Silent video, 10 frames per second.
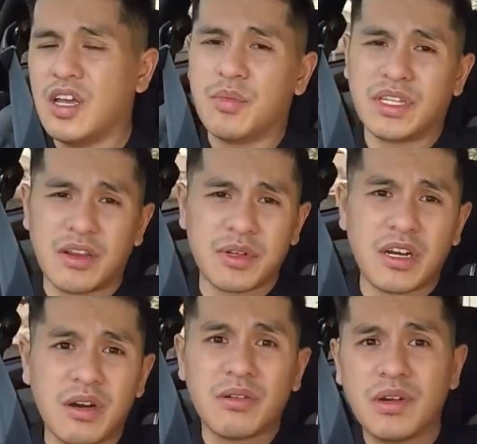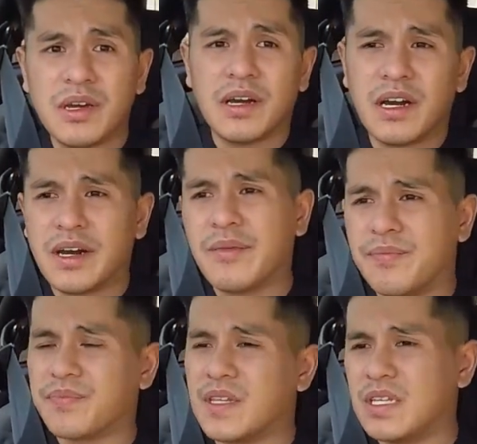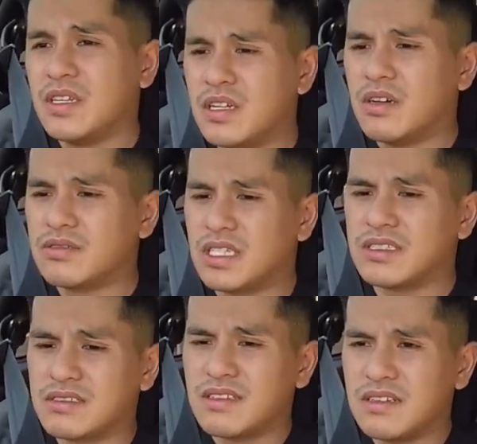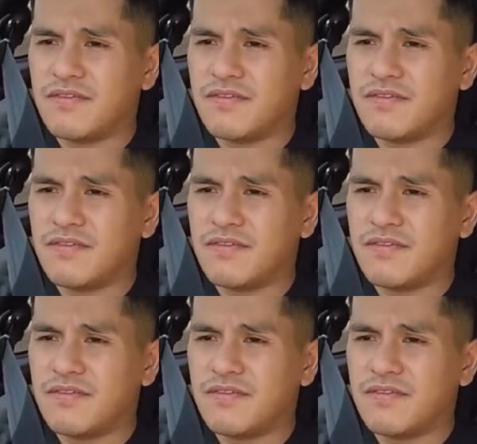But there we go. Um, you know, just